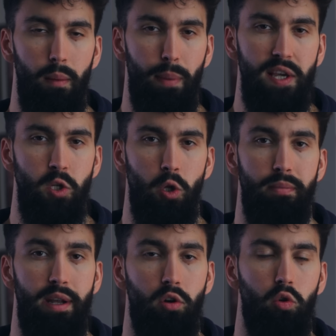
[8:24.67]
Based on a
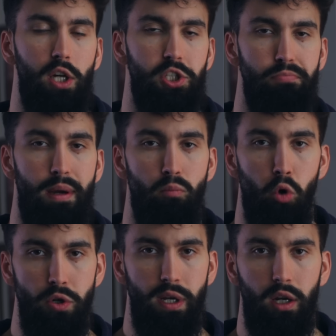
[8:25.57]
meta-regression by
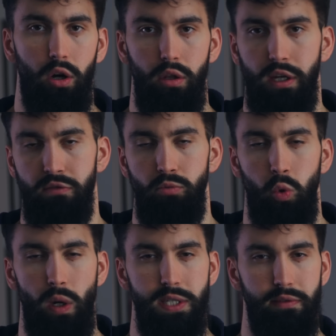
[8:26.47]
Morton and colleagues from
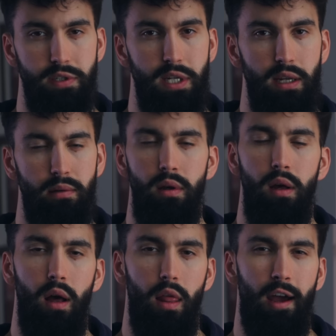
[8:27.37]
2017,
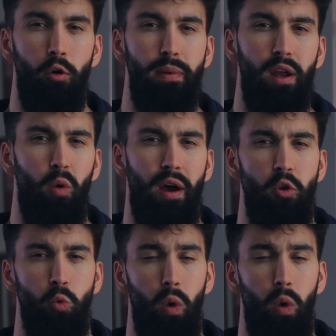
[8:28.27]
that would be around